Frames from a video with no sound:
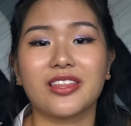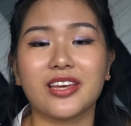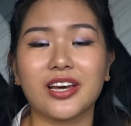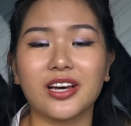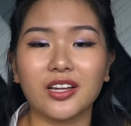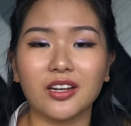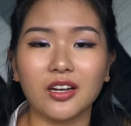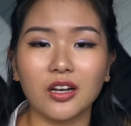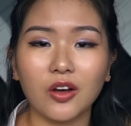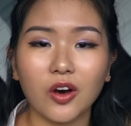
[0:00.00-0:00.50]
There
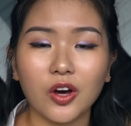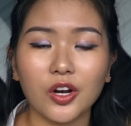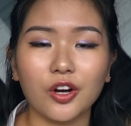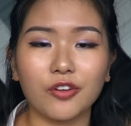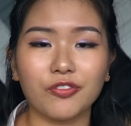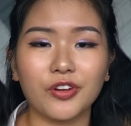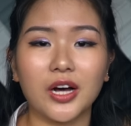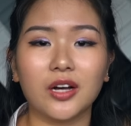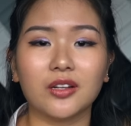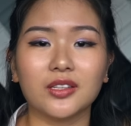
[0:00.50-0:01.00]
are a lot
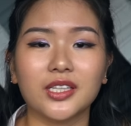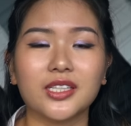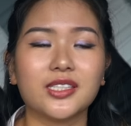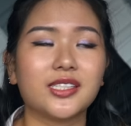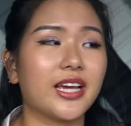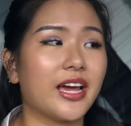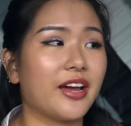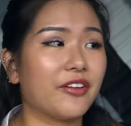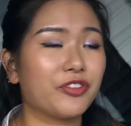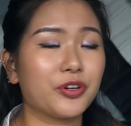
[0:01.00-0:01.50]
of
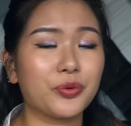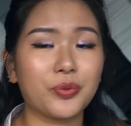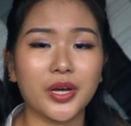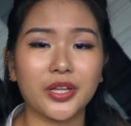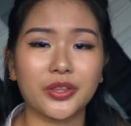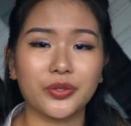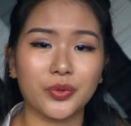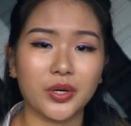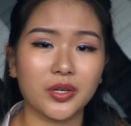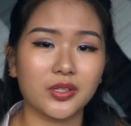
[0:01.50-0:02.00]
outlets
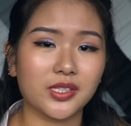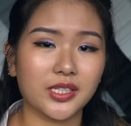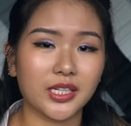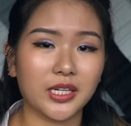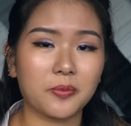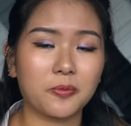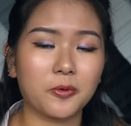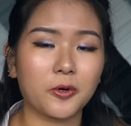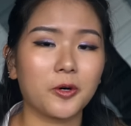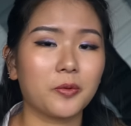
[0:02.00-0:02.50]
everywhere throughout
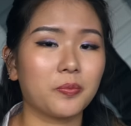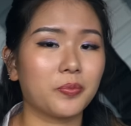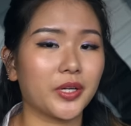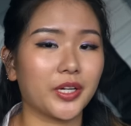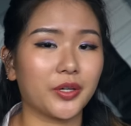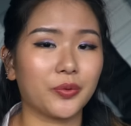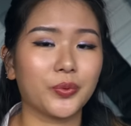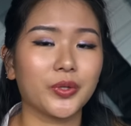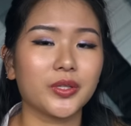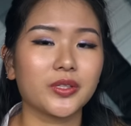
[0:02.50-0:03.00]
Singapore, but
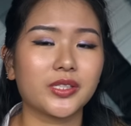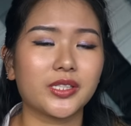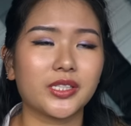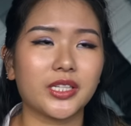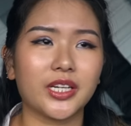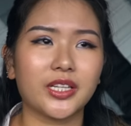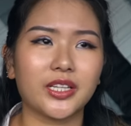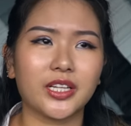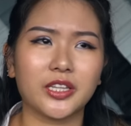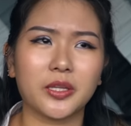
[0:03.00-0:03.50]
I will
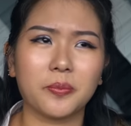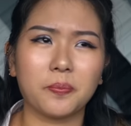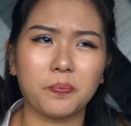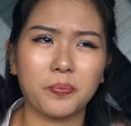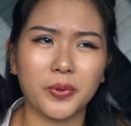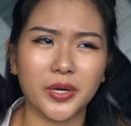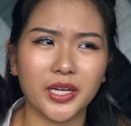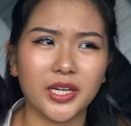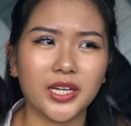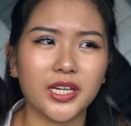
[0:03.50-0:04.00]
say that the
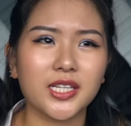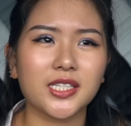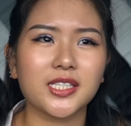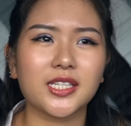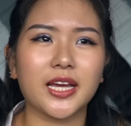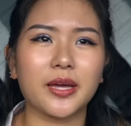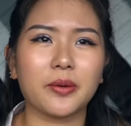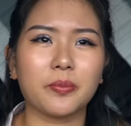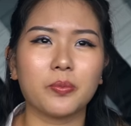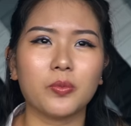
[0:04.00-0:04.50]

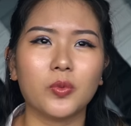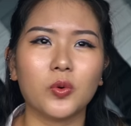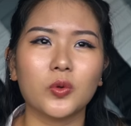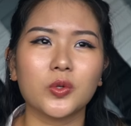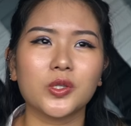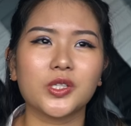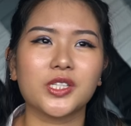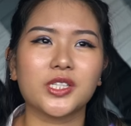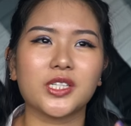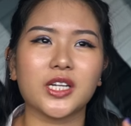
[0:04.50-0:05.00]
biggest and
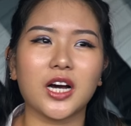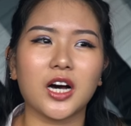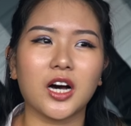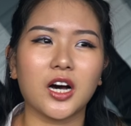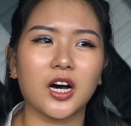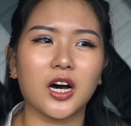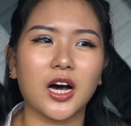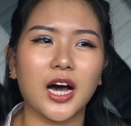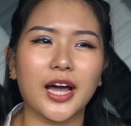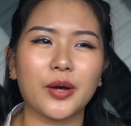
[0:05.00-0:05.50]
most,
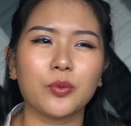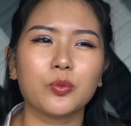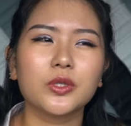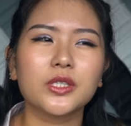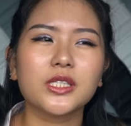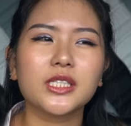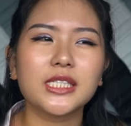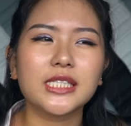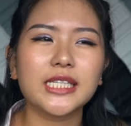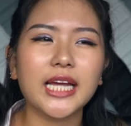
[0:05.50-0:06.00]
uh, I
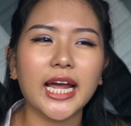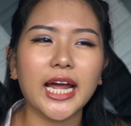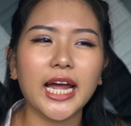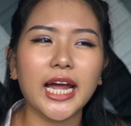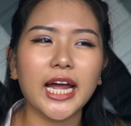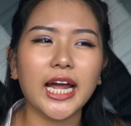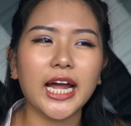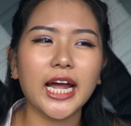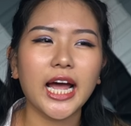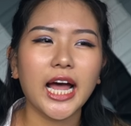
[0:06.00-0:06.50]
would
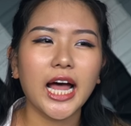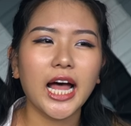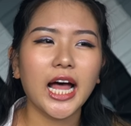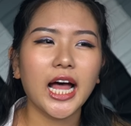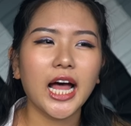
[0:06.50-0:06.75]
say,